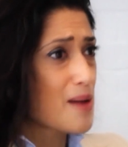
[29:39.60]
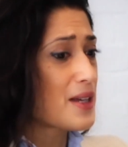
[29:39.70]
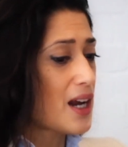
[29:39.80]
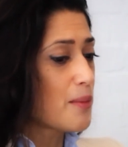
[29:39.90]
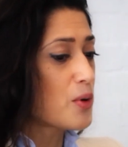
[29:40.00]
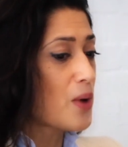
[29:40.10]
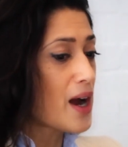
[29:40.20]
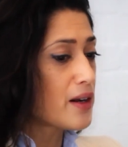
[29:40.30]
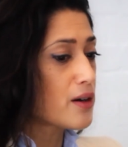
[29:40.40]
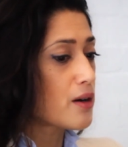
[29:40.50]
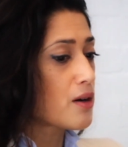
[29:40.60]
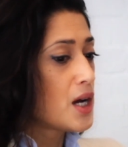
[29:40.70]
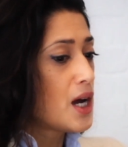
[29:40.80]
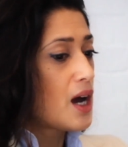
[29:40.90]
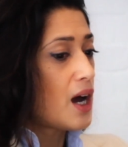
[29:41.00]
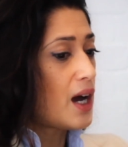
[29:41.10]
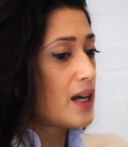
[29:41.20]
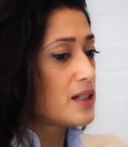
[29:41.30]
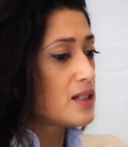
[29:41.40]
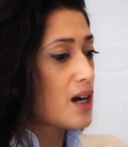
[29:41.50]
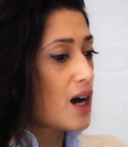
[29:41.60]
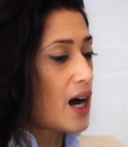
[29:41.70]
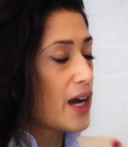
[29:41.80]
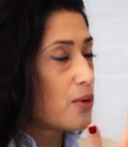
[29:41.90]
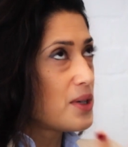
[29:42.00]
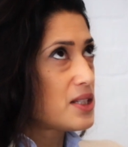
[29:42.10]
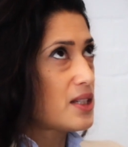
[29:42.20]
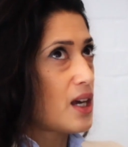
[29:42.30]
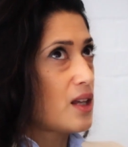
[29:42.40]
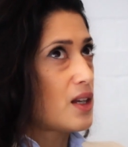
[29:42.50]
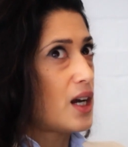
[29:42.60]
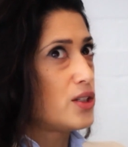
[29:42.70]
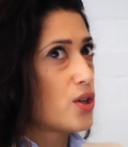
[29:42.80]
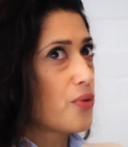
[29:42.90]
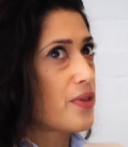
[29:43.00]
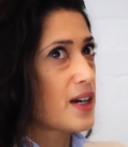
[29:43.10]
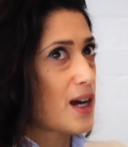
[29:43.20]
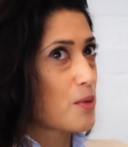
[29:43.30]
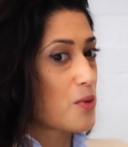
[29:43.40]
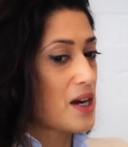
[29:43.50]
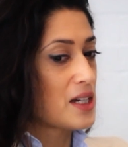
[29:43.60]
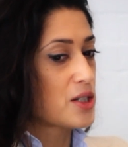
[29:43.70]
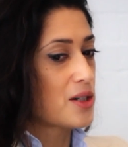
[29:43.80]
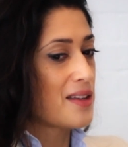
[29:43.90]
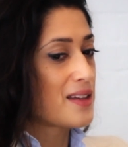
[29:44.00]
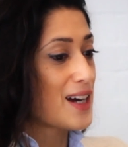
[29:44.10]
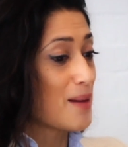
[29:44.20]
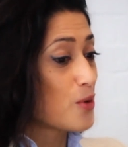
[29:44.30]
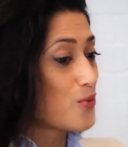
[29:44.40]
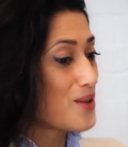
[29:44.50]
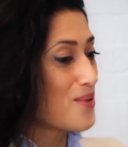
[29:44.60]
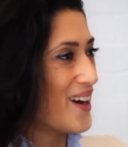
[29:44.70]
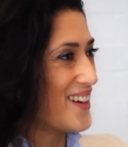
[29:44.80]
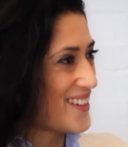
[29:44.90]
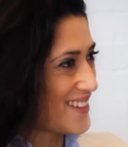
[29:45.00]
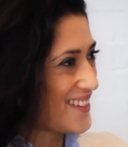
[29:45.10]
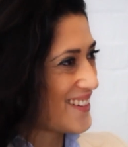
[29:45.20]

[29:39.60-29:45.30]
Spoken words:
I'm a writer. And I always say that I don't think I'm a writer, I think I'm a rewriter.